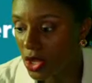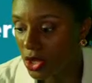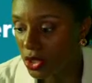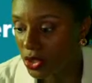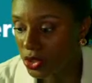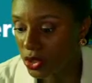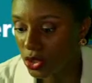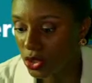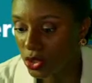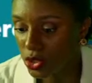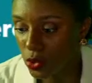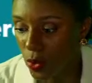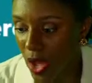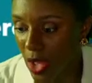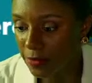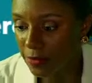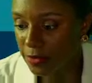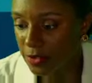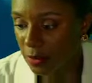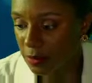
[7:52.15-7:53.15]
So you do
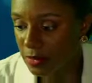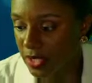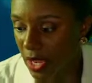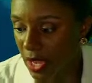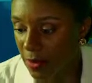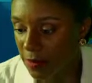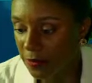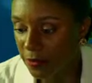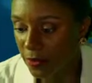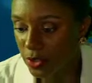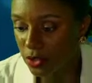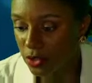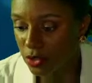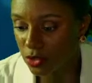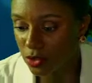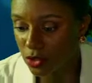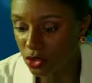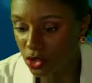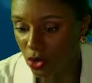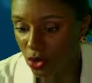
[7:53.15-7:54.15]
have some time for you to
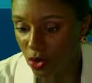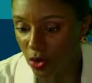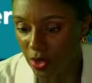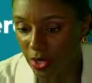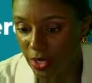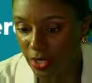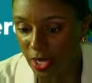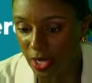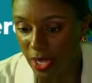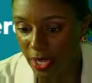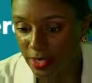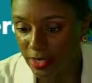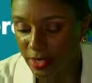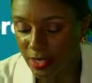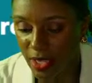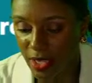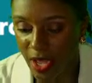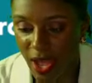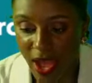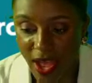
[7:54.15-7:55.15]
join. I
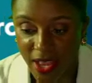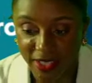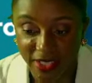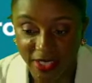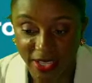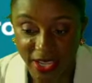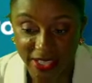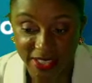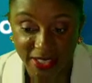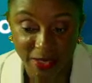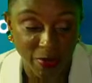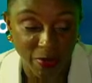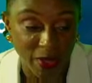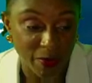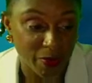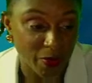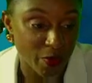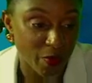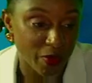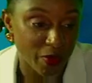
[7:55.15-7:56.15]
see Ali, I see Paper 1